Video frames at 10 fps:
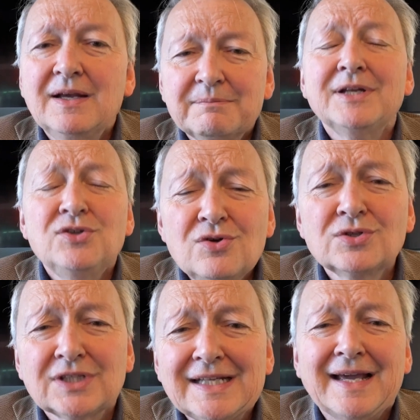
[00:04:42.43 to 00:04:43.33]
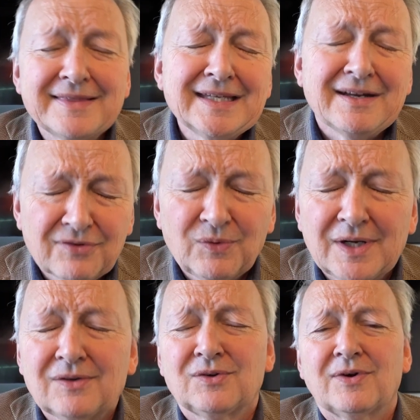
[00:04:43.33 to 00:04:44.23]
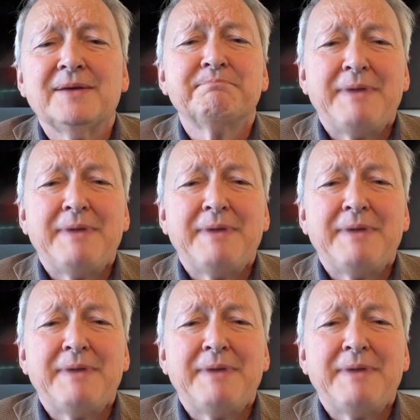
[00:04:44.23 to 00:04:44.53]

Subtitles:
But usually, I think everyone will agree,